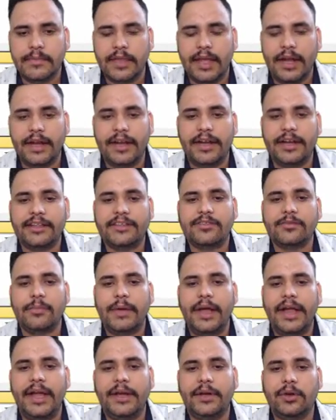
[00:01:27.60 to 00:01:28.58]
and it is
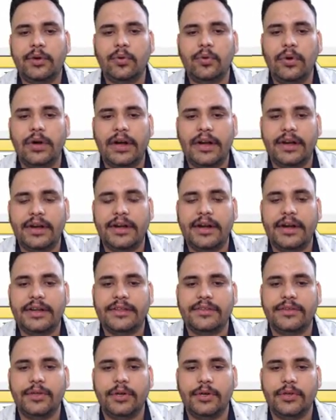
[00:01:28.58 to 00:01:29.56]
my
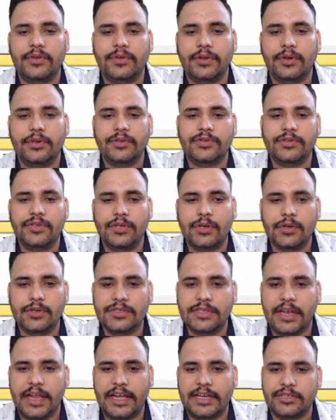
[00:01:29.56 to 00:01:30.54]

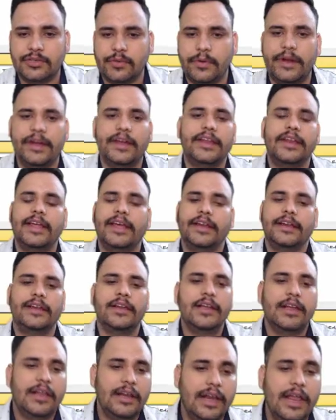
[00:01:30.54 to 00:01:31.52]
200.0.0.0/29,
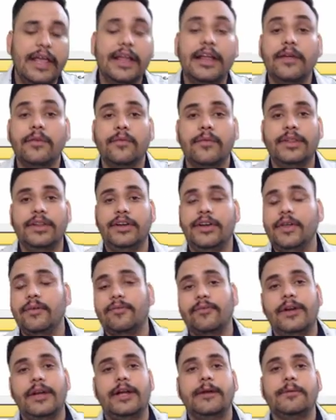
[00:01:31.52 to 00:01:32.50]
like with
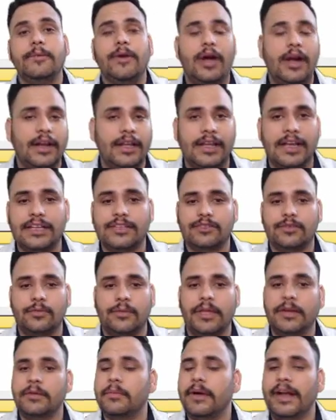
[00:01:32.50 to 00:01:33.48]
different broadcast
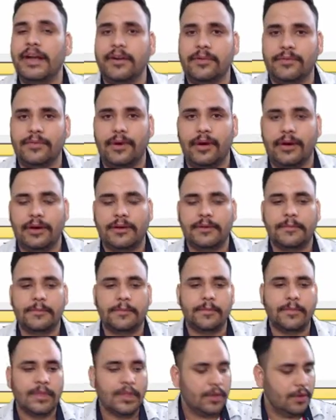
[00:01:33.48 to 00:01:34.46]
domain by default.
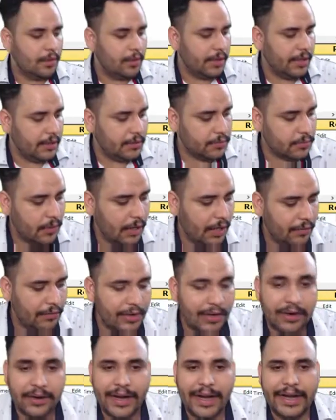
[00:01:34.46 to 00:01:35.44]
Okay, so I
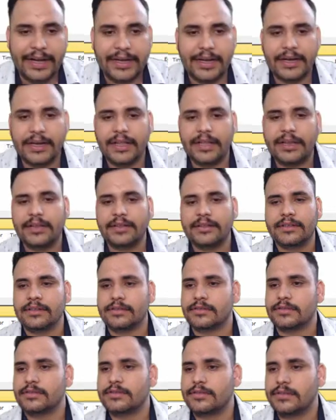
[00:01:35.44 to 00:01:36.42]
will write it in
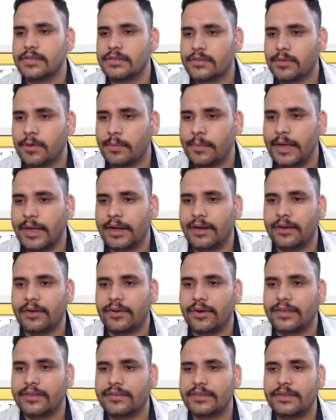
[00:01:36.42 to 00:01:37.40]
Cisco Packet
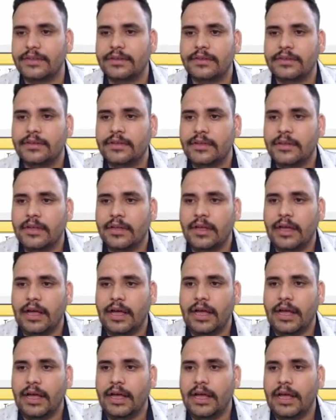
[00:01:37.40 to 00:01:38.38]
Tracer.
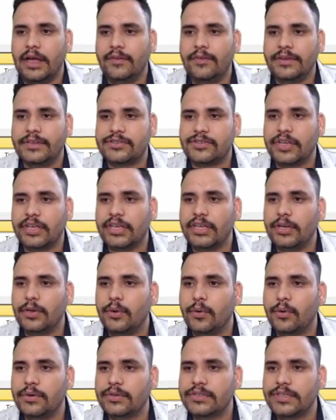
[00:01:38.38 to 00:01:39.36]
I have a sticky
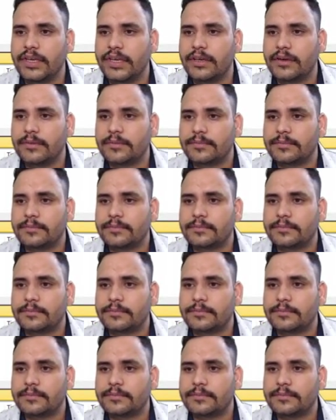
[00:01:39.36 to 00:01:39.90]
notes here.